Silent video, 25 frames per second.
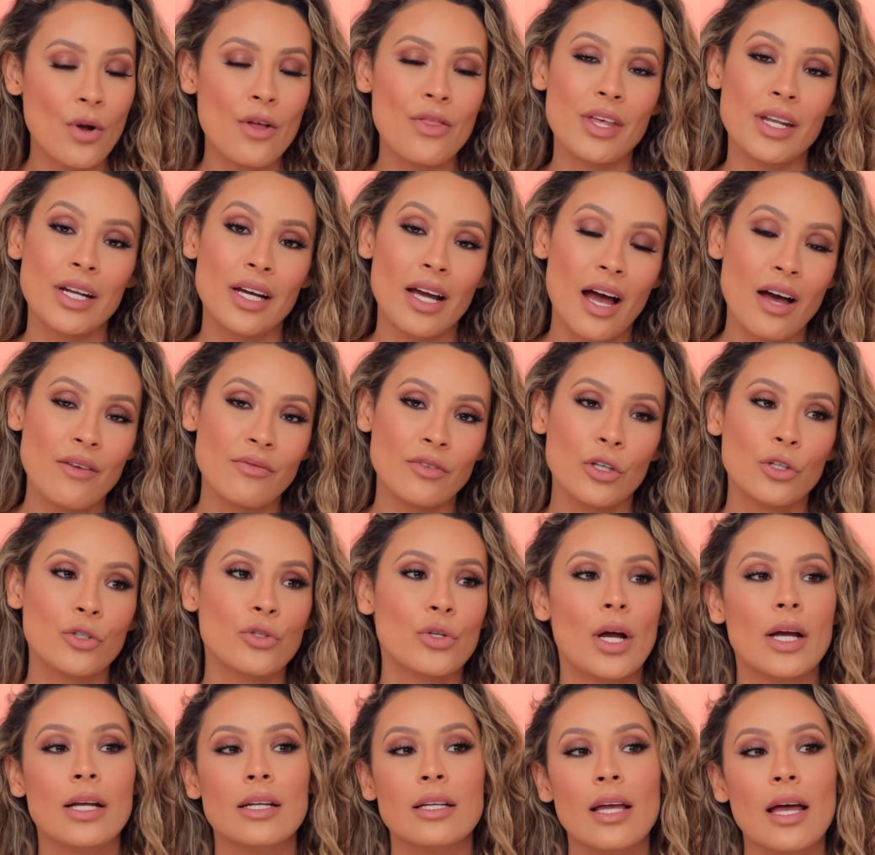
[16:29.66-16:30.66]
that I have not
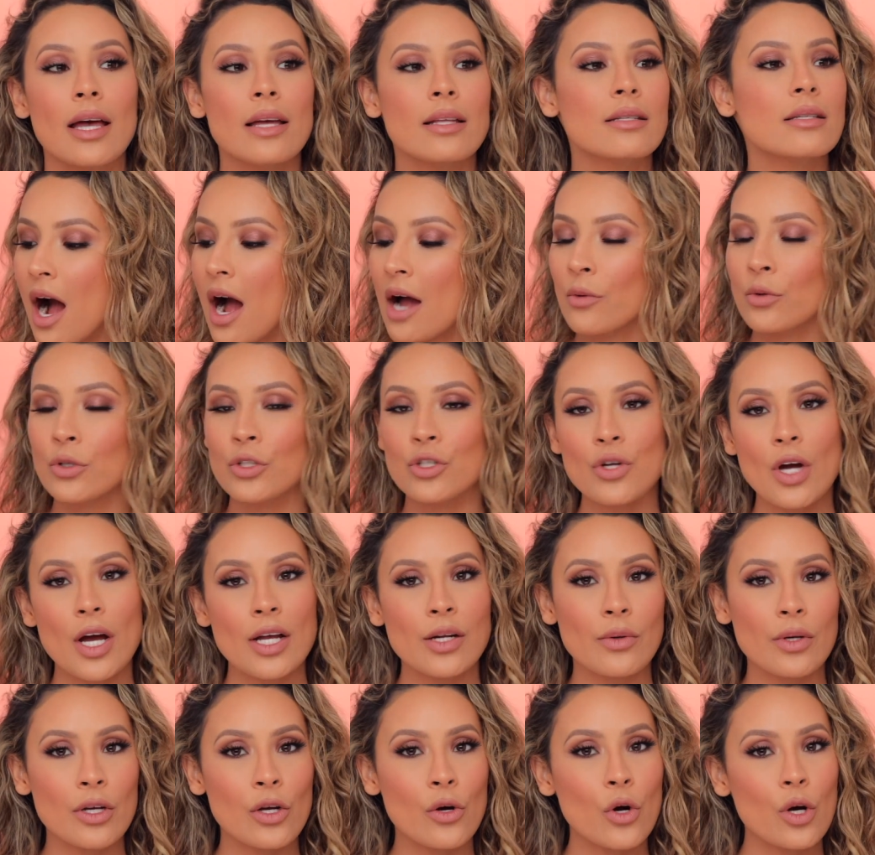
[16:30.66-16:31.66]
tried yet. I will
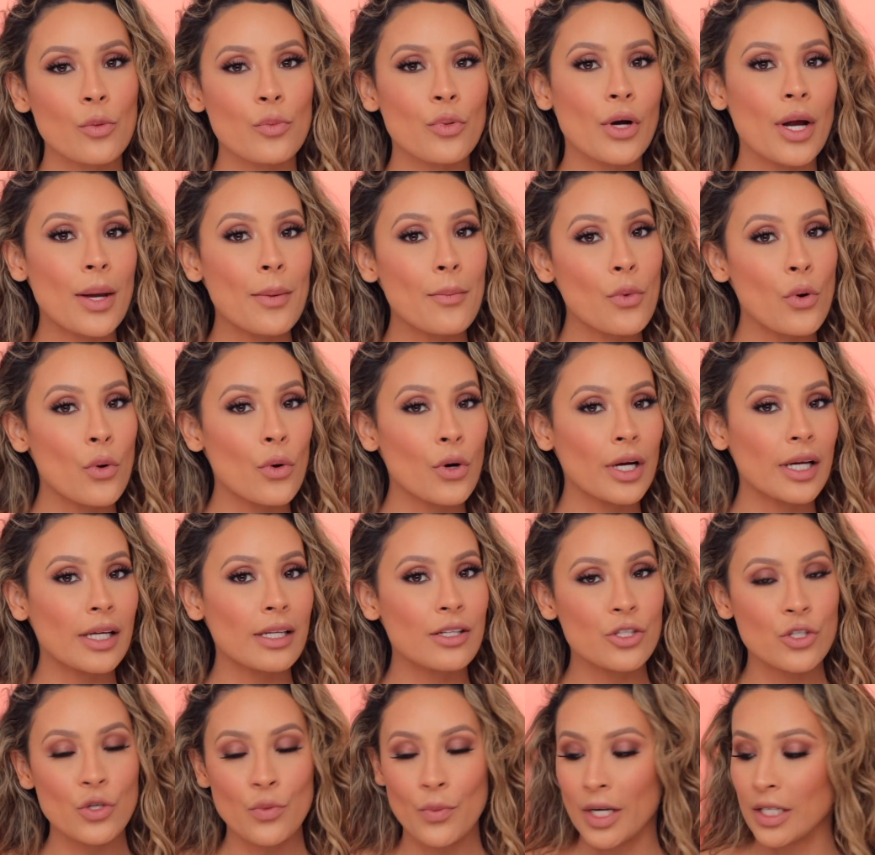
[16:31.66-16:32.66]
try to incorporate more
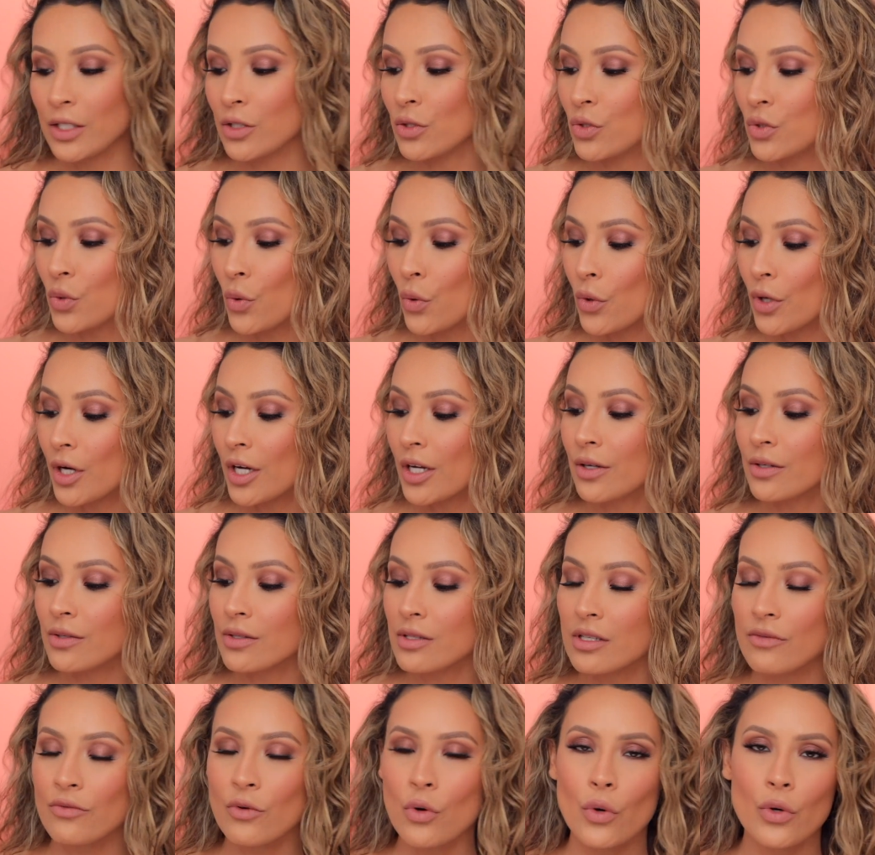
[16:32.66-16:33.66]
into my
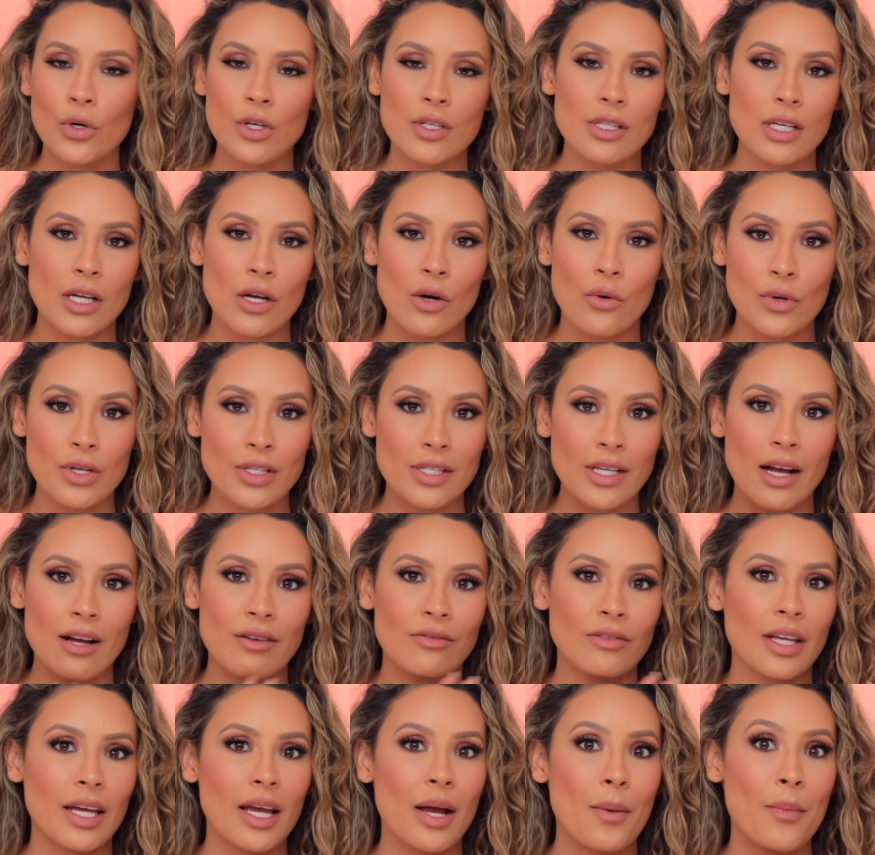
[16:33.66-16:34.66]
tutorials. Of course, I always
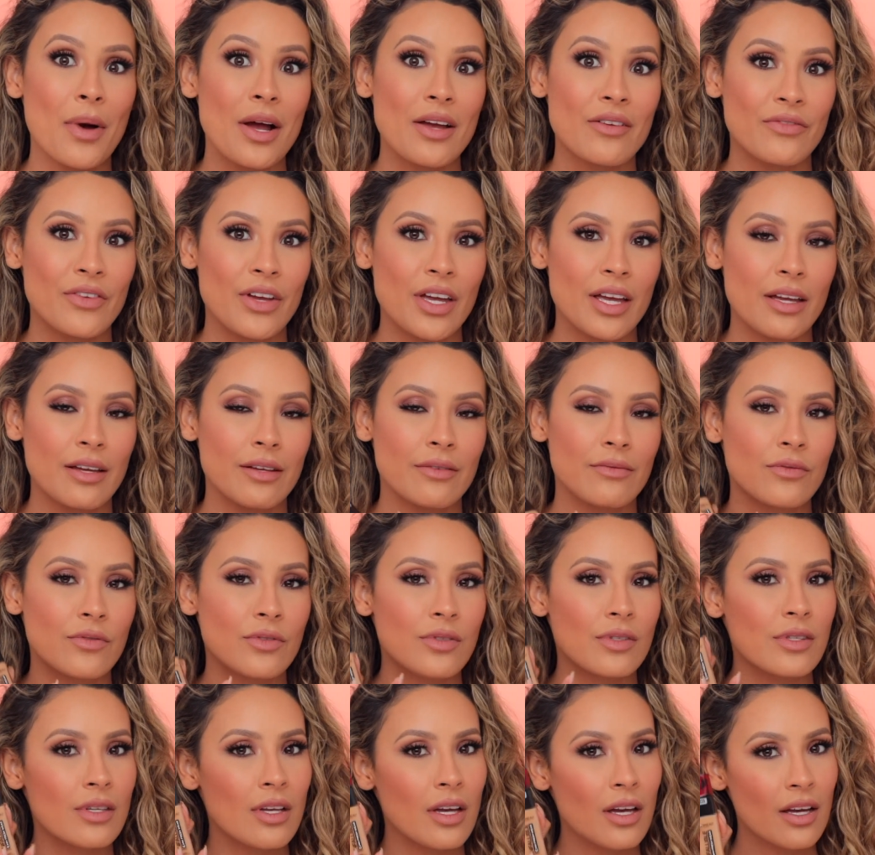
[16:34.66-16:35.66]
have like my
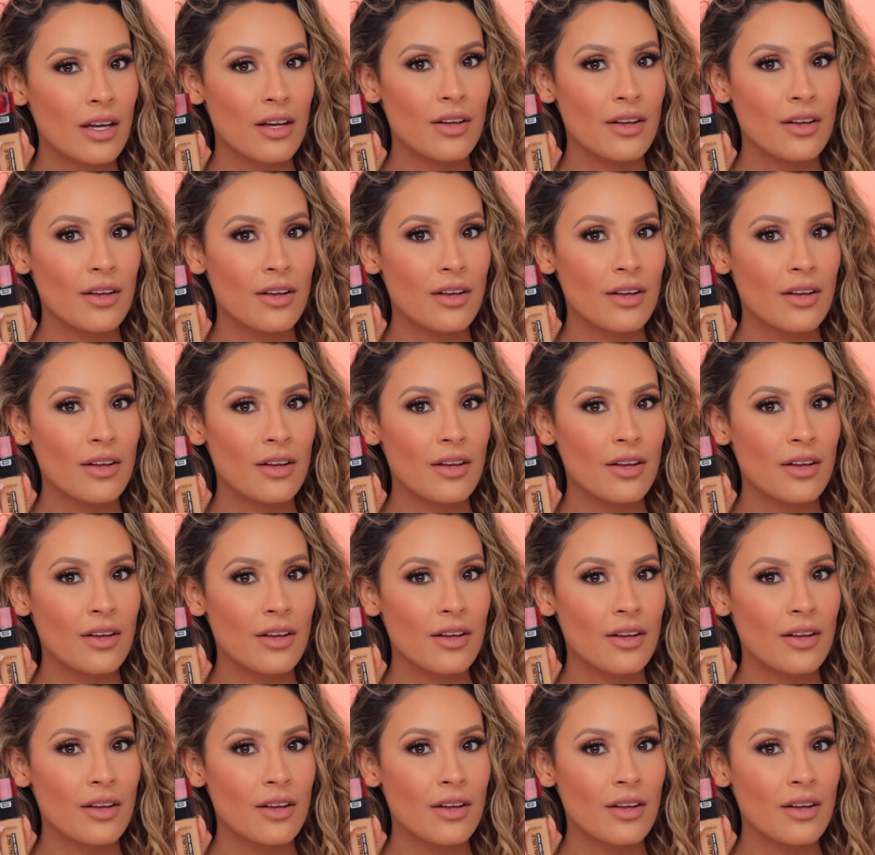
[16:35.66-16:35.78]
faves.